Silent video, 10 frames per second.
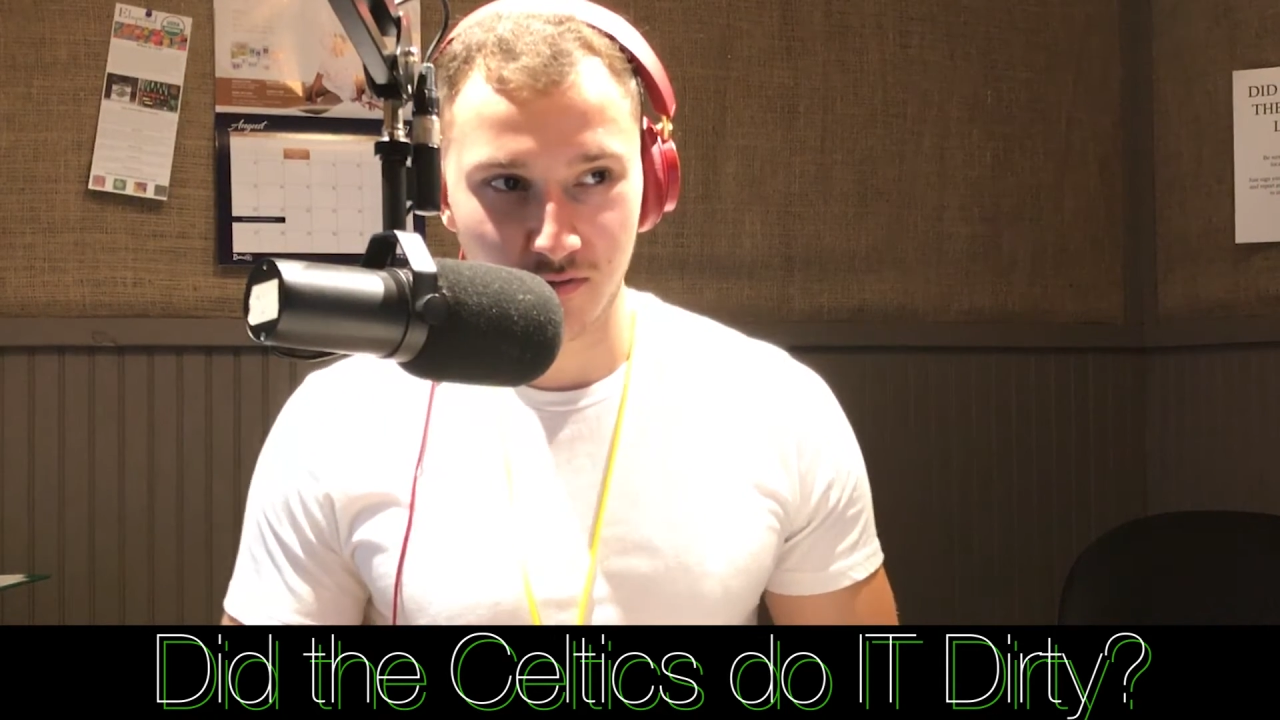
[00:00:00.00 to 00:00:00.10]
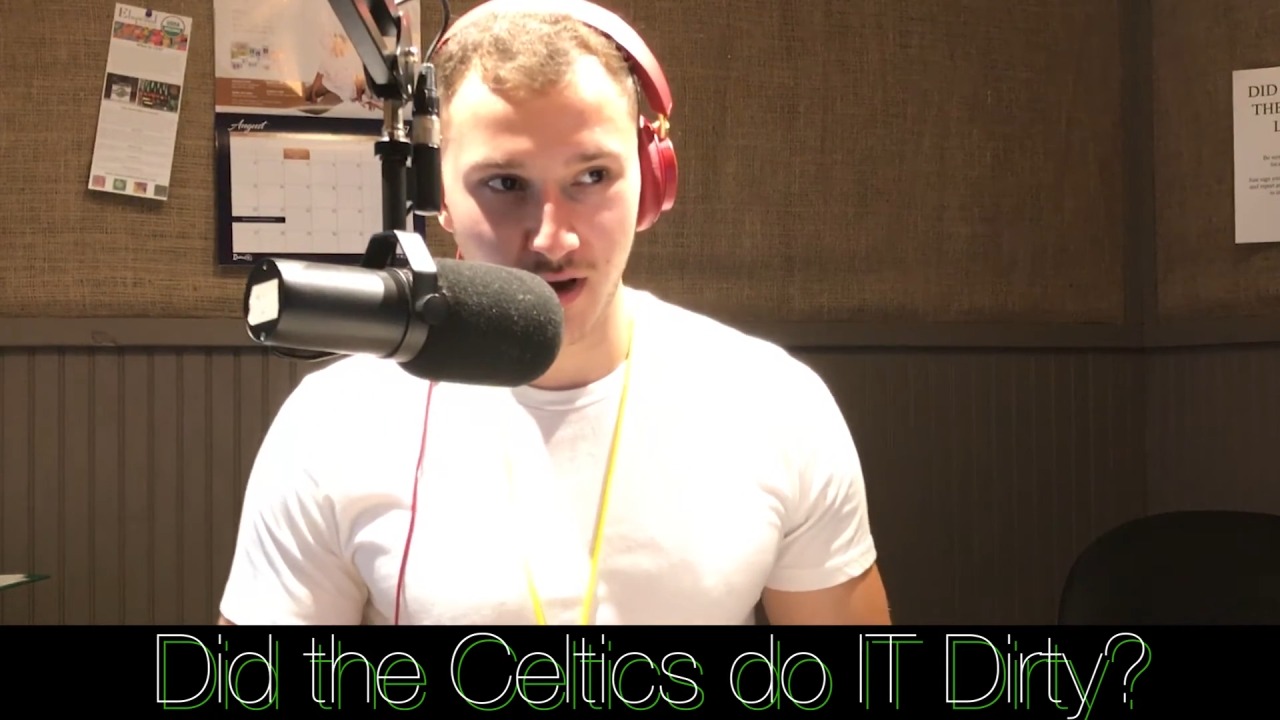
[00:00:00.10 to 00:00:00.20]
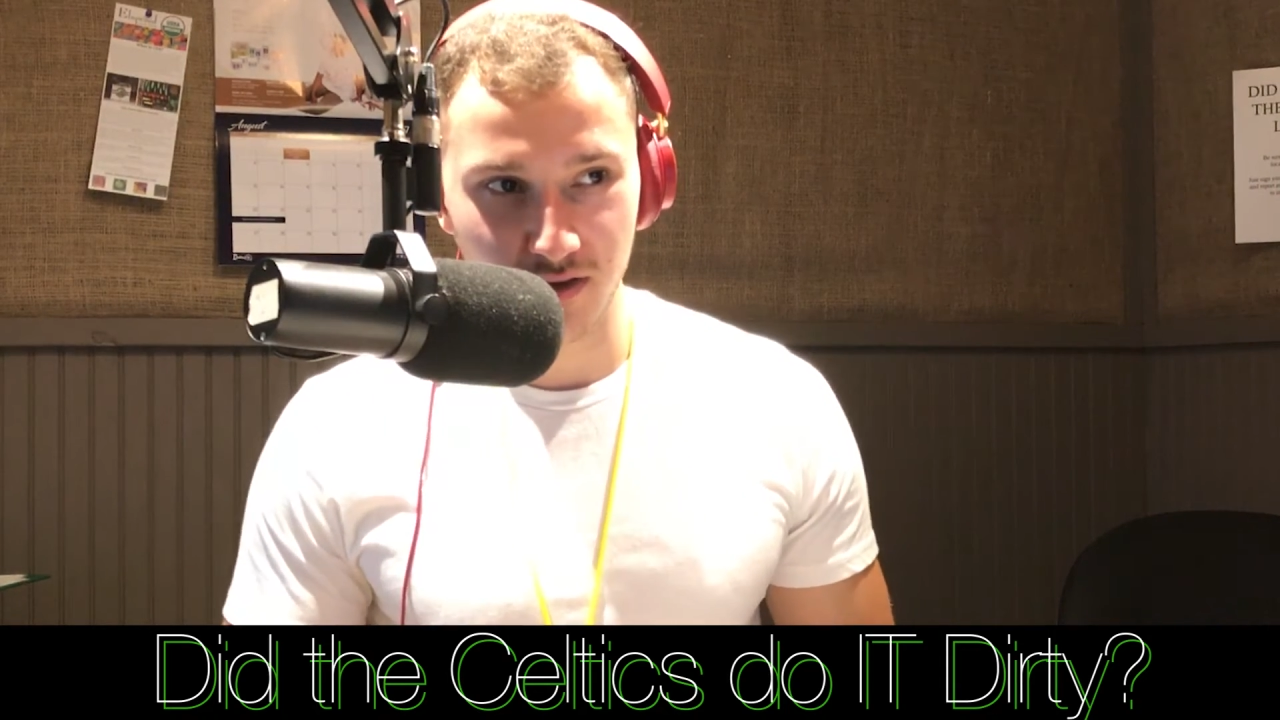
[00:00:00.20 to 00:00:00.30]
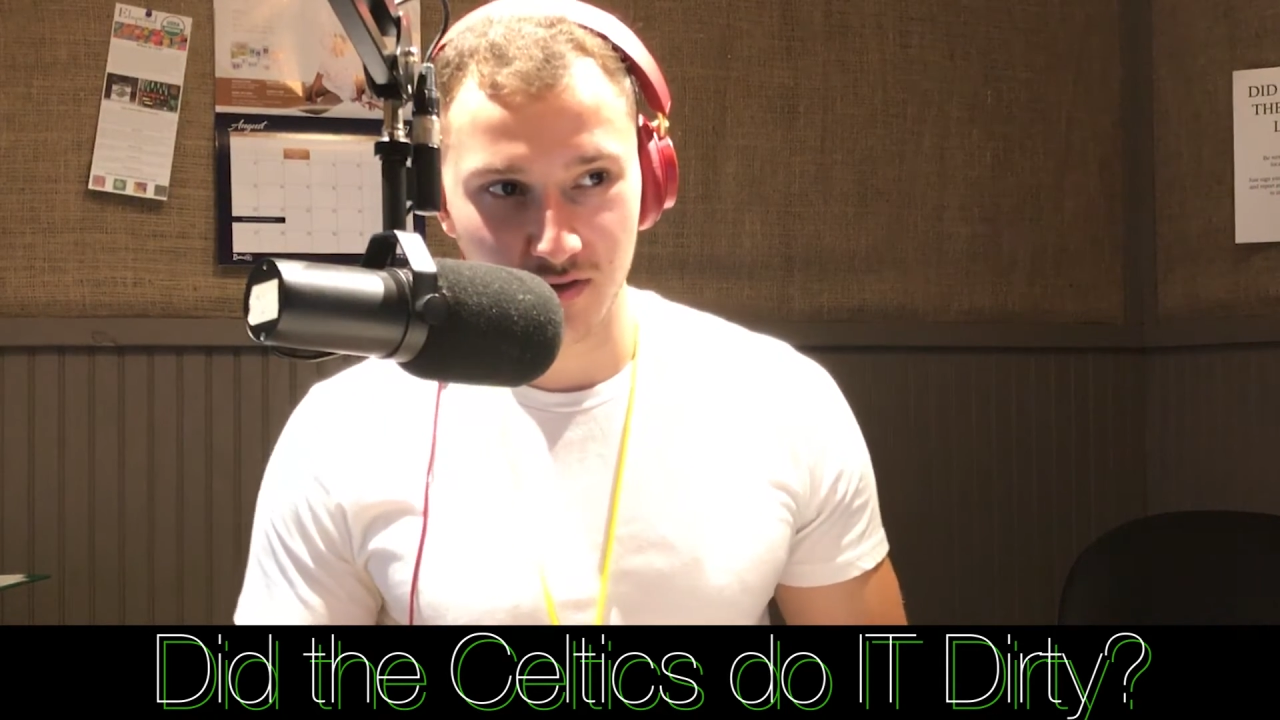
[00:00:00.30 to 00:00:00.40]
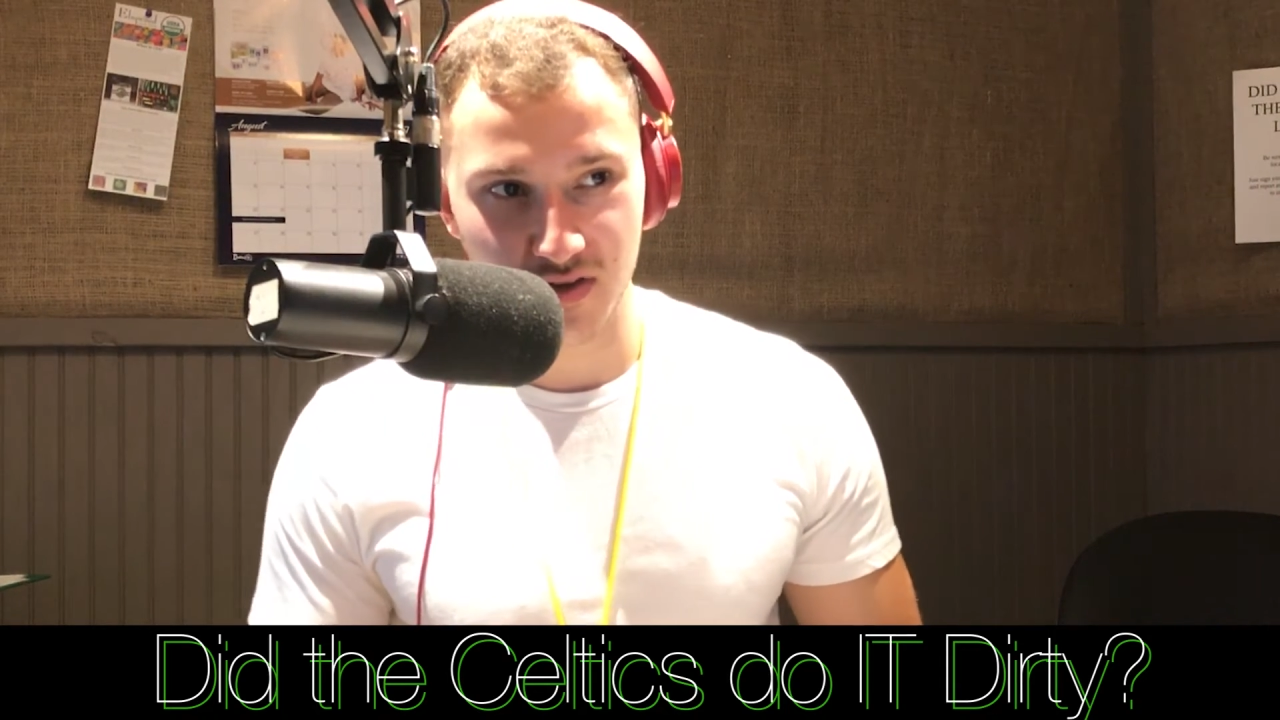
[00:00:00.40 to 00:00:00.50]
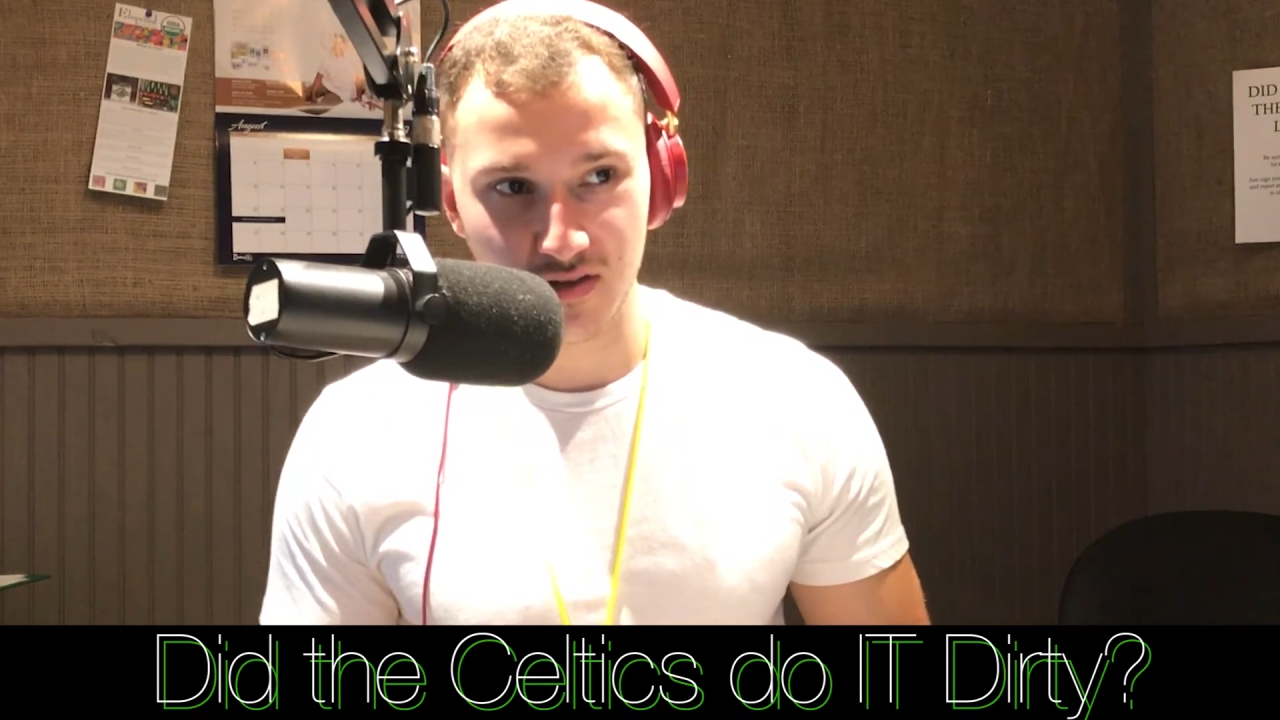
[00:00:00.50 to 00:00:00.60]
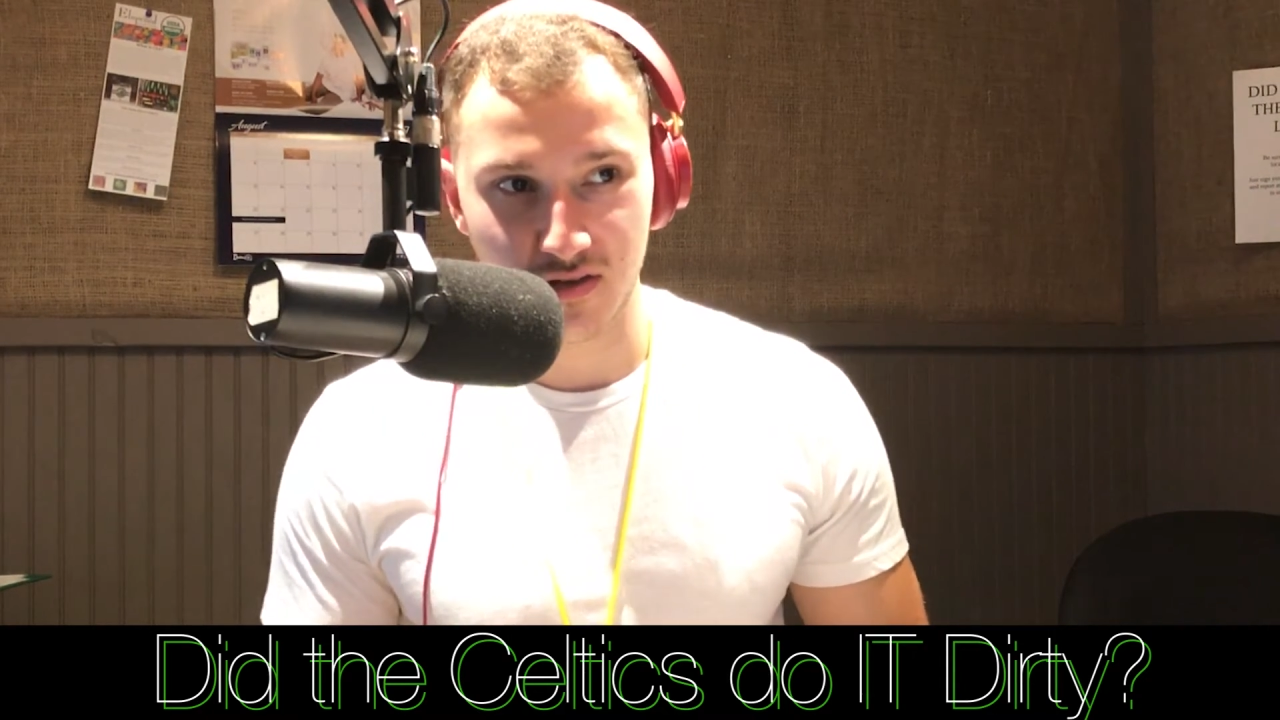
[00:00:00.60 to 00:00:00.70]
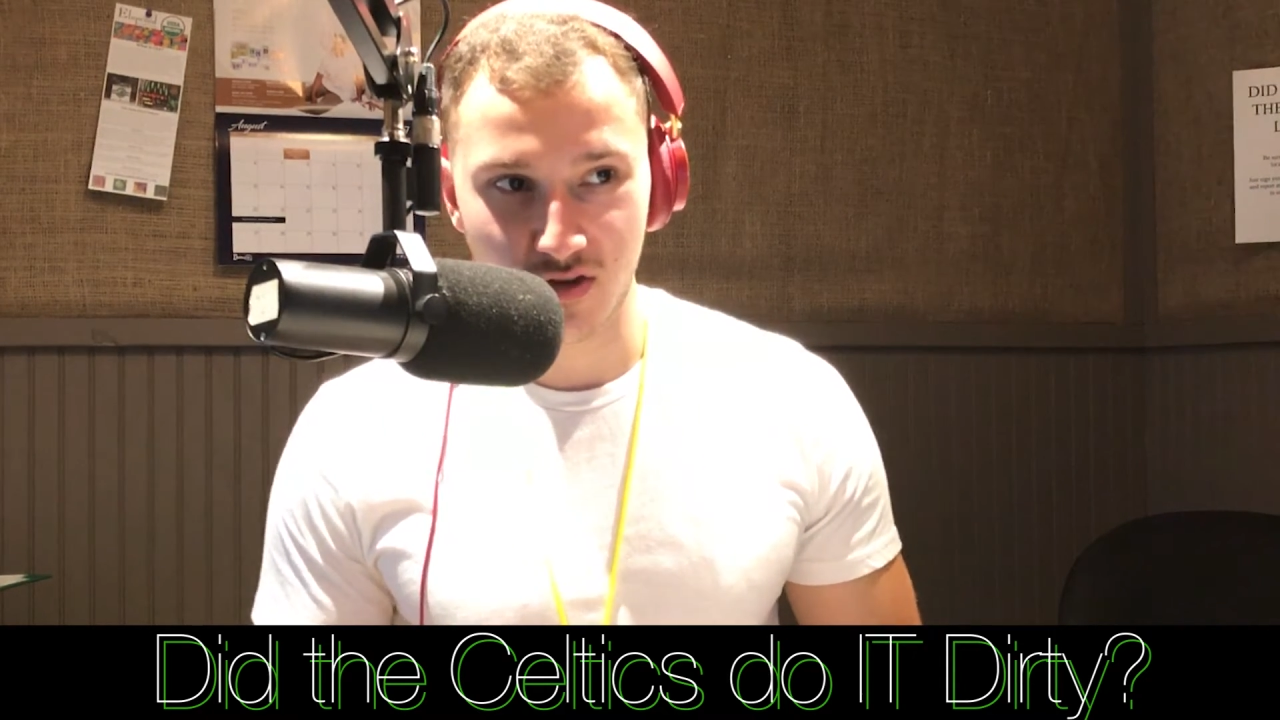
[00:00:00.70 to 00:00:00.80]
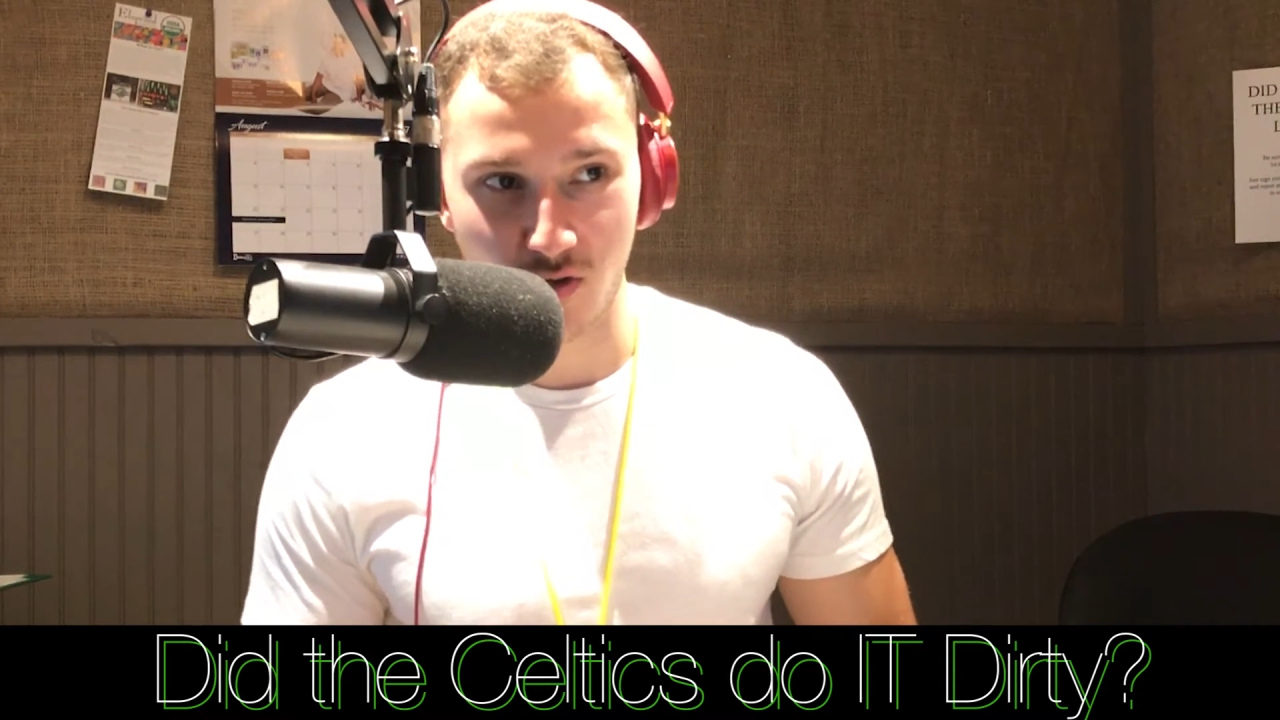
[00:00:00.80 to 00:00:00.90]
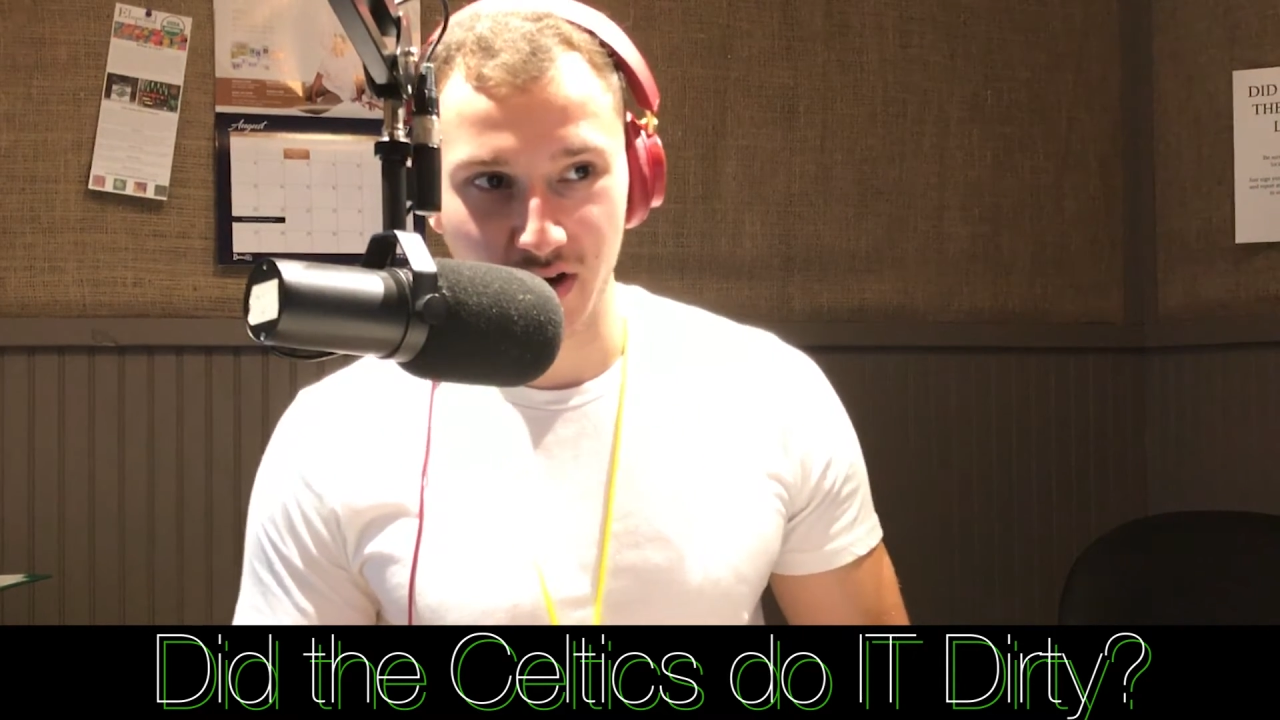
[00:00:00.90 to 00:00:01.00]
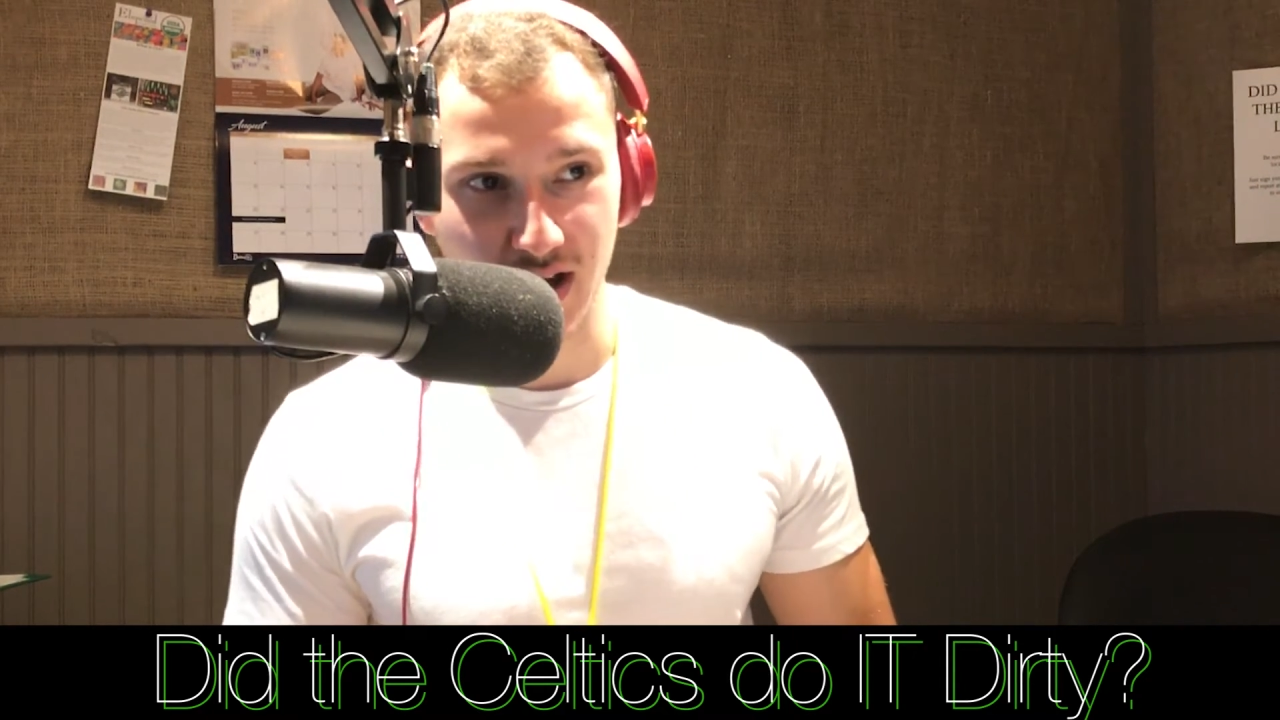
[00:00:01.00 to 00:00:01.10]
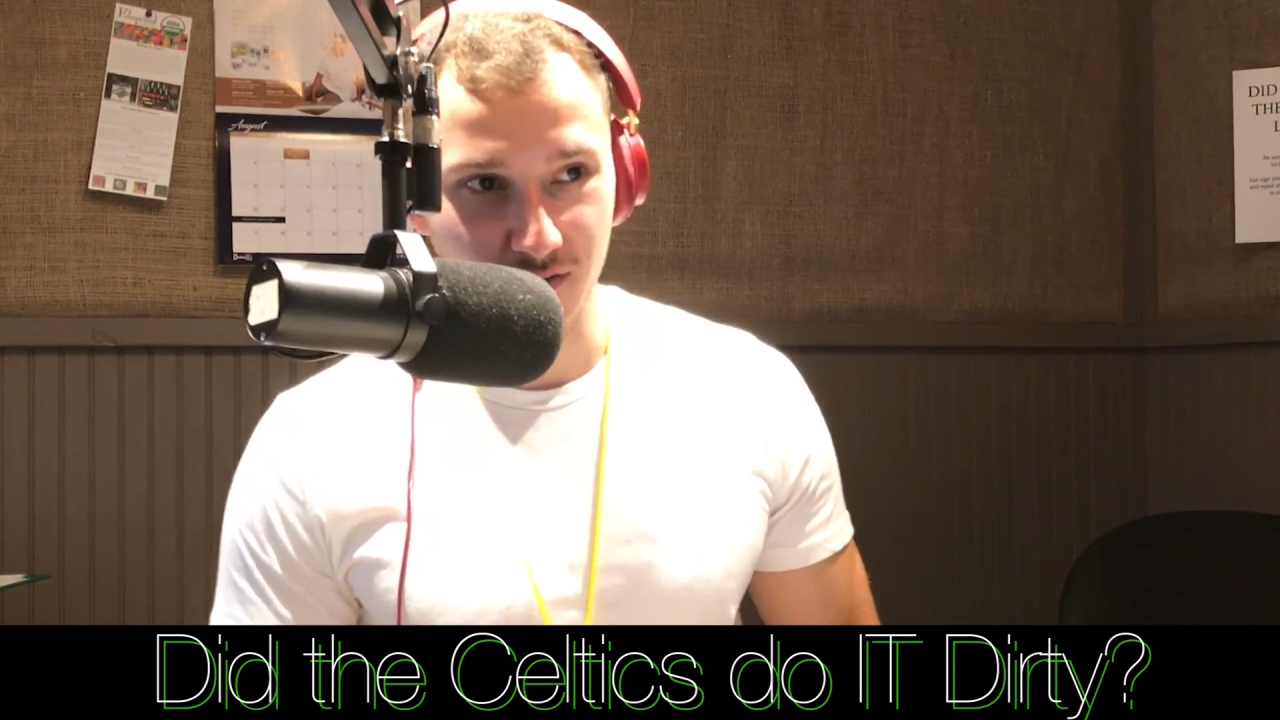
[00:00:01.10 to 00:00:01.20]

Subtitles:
in regular season scoring